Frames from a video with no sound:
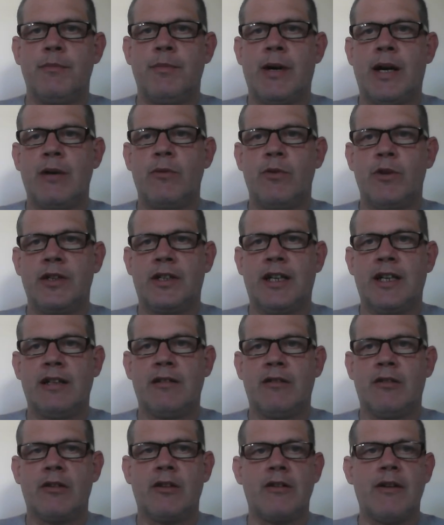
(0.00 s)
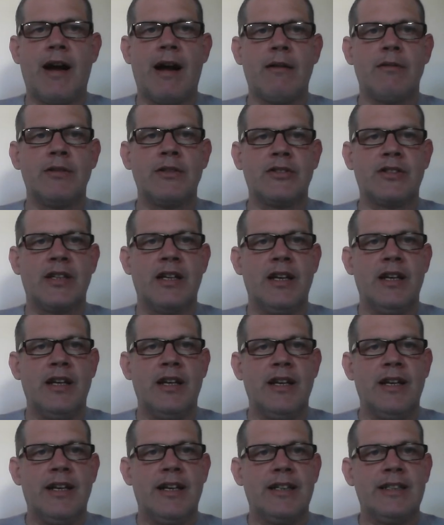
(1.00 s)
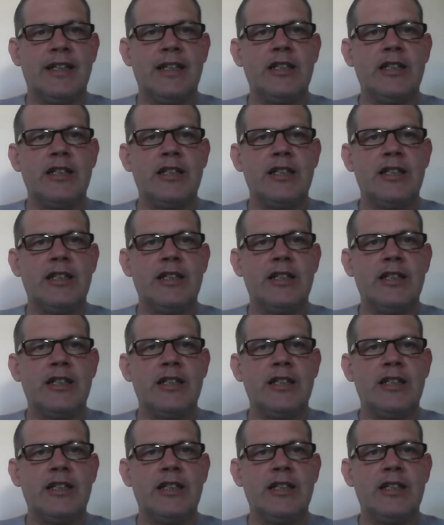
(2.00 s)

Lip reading: by working longer hours, an